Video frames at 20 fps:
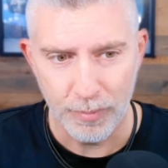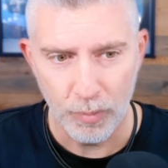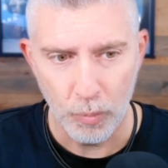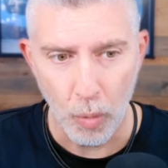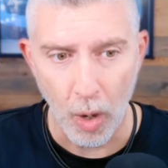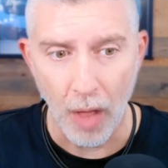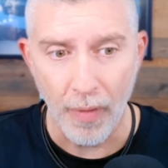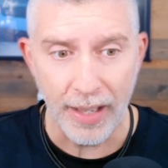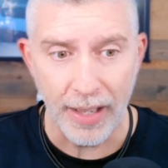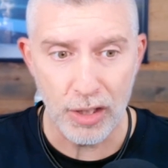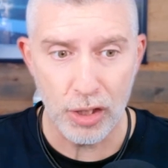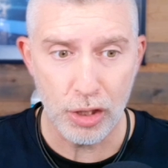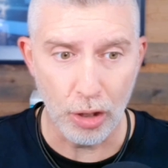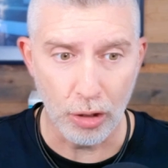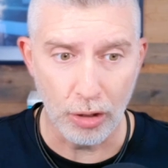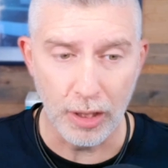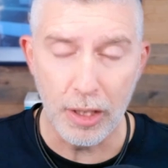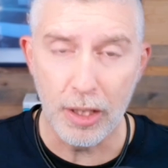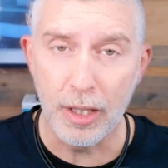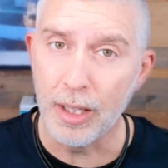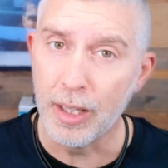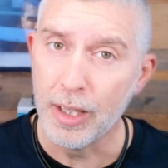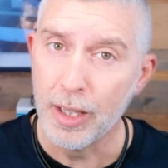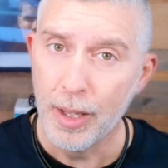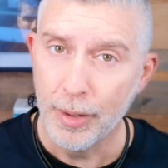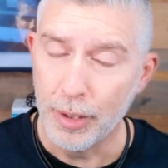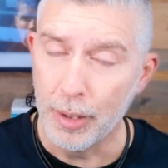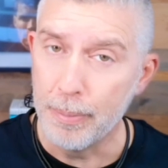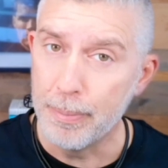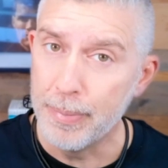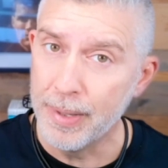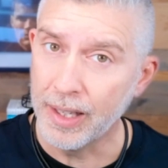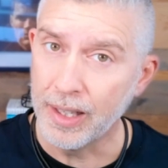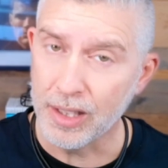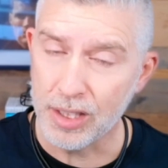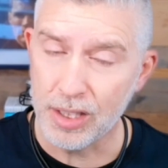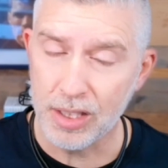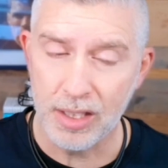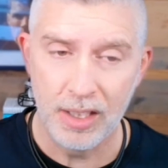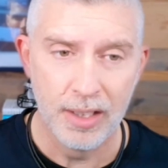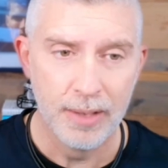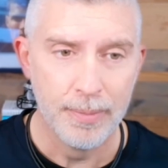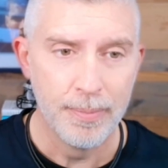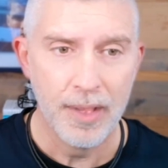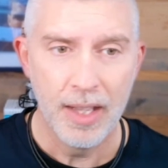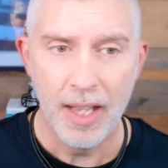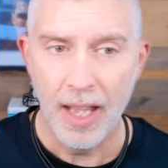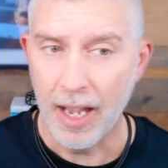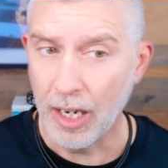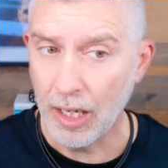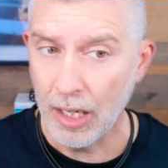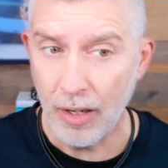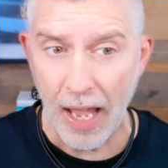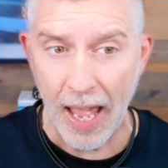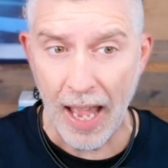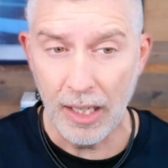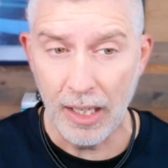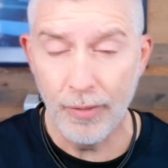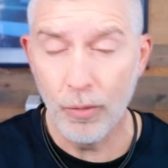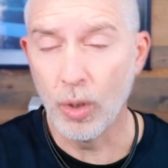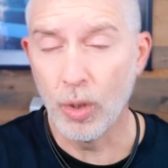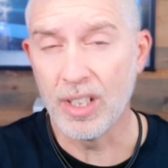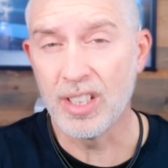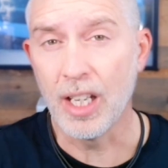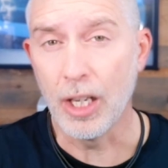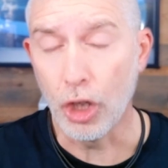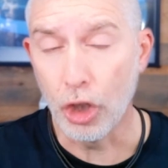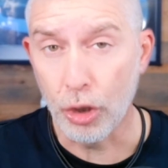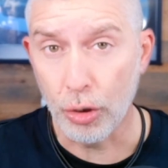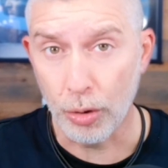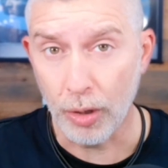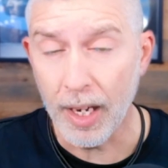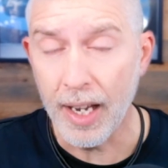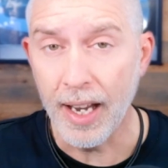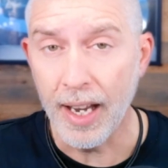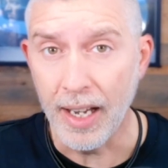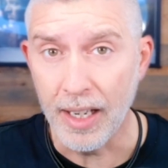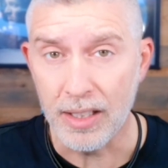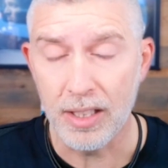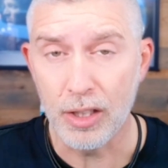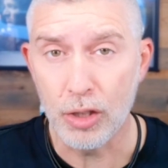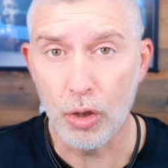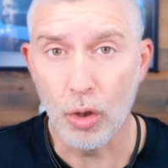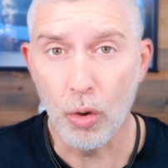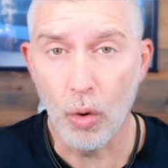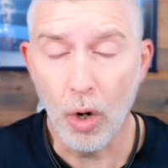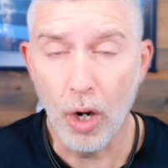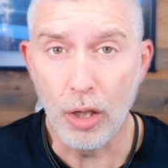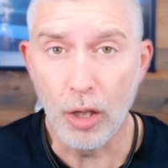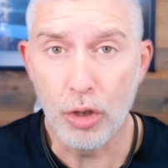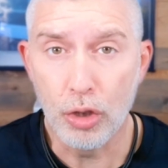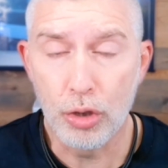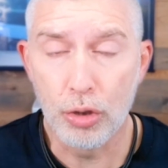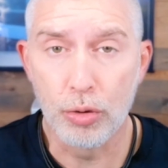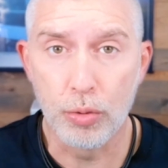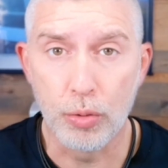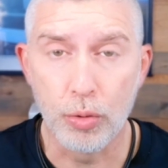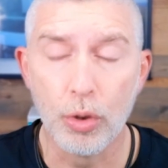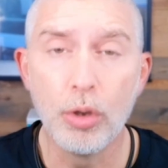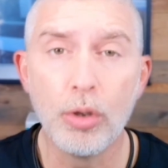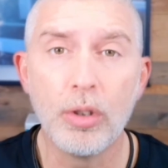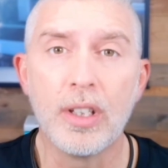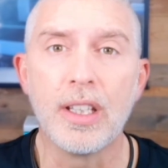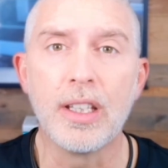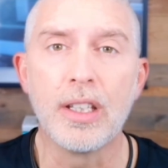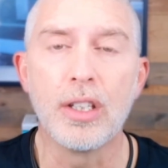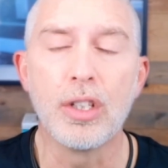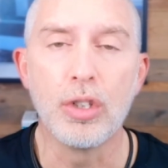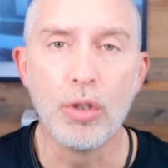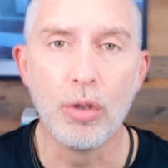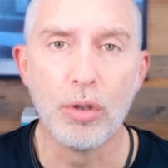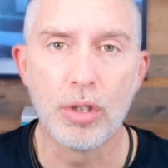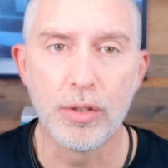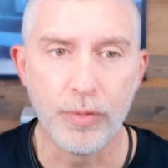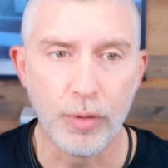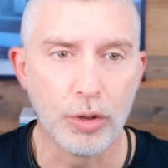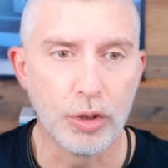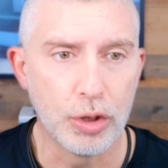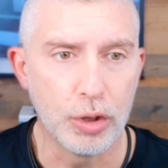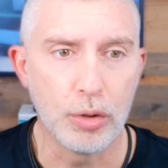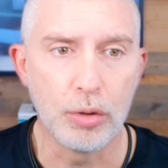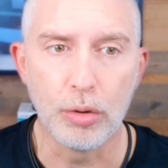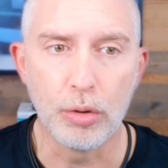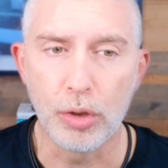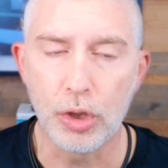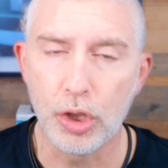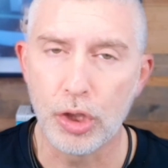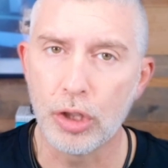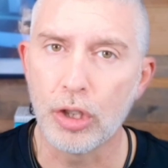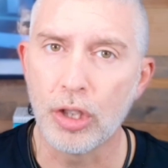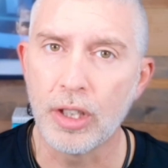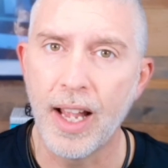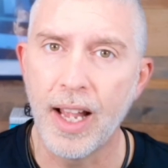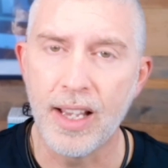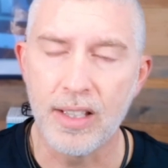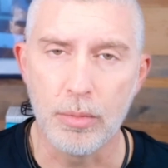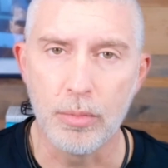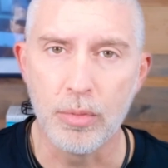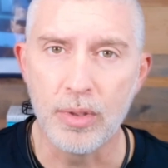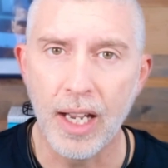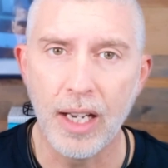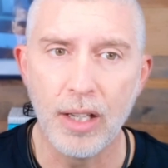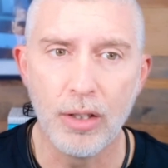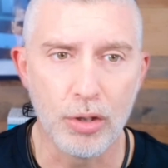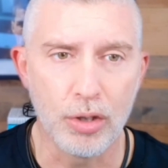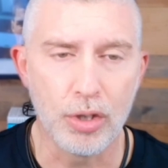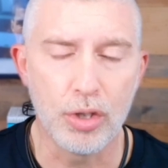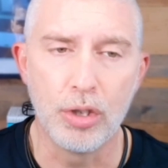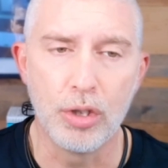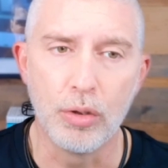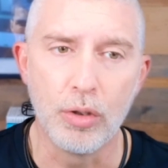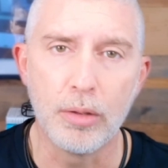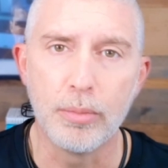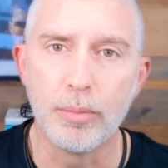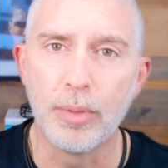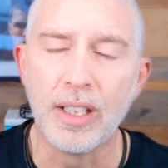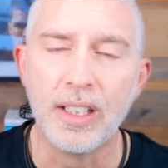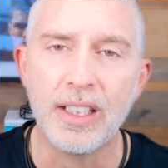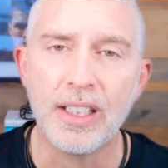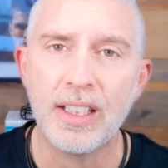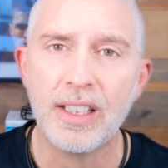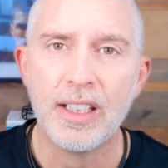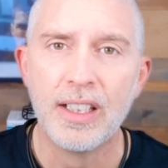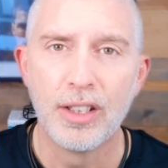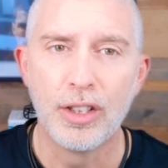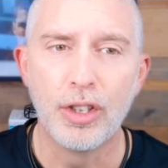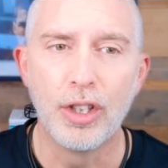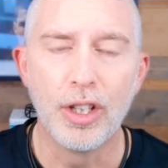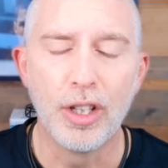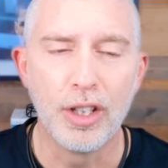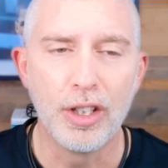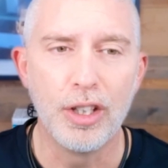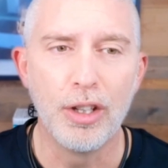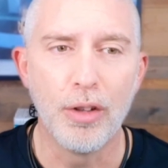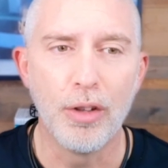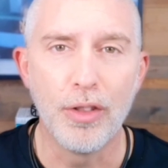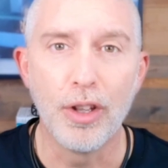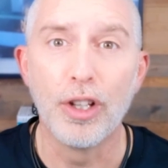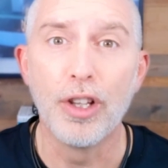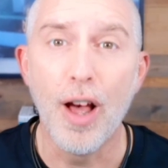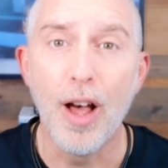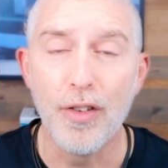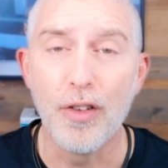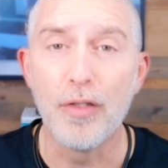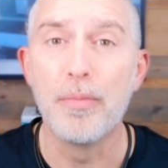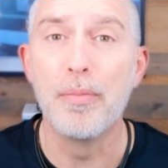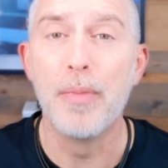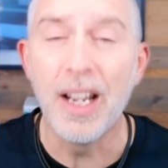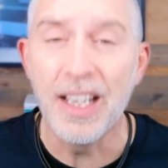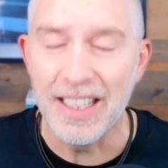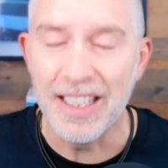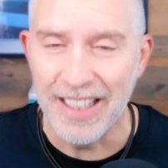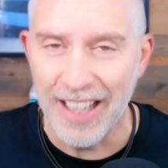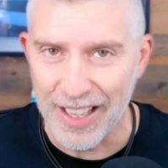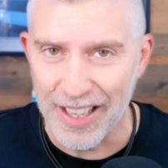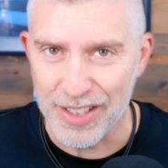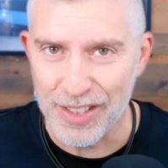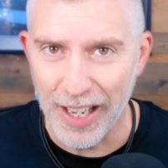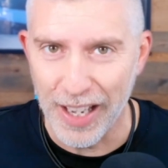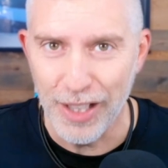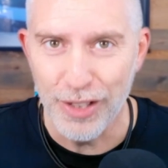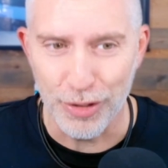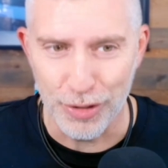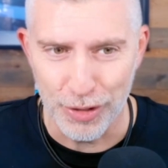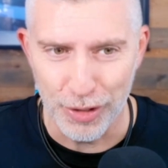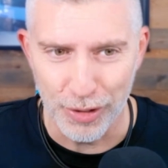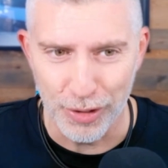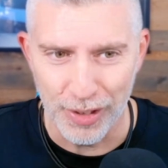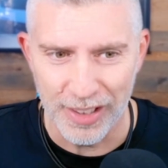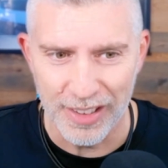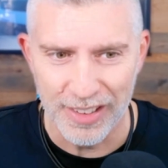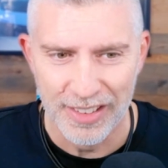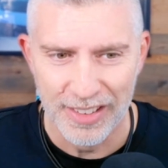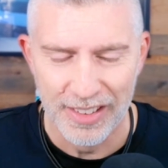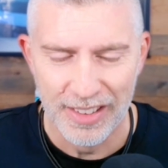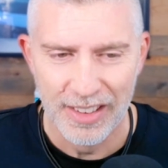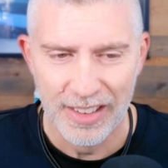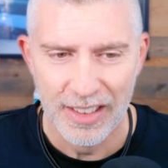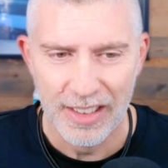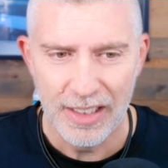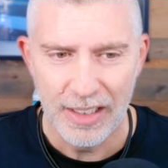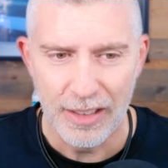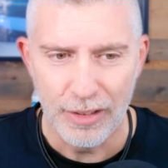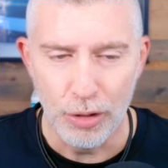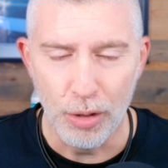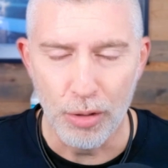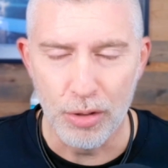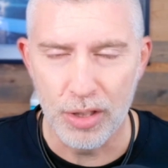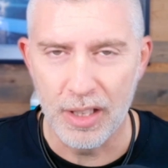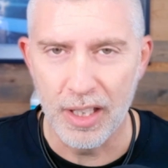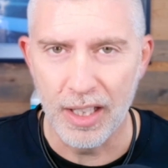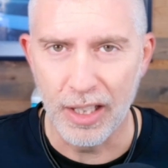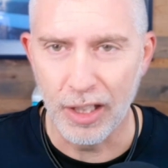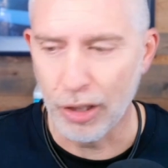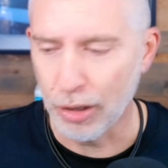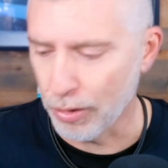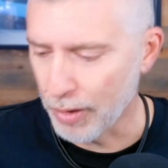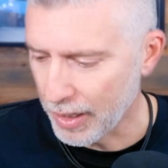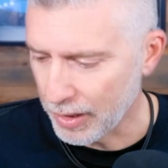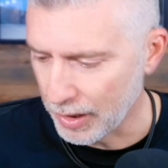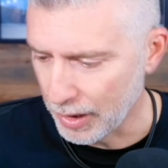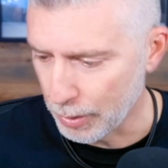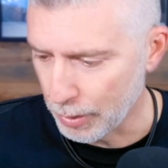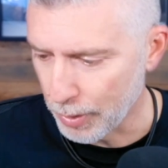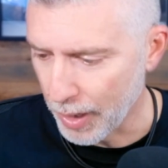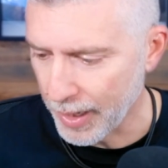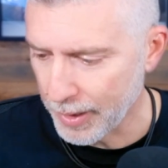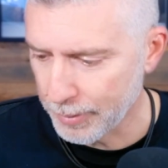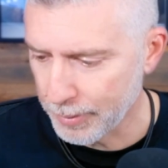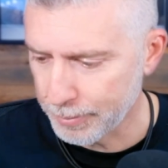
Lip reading: While that's certainly the biggest, I don't even want to say craze. It's a truly useful tool. Sure, it has some dangers to it, but the love of money has danger to it, used incorrectly, right?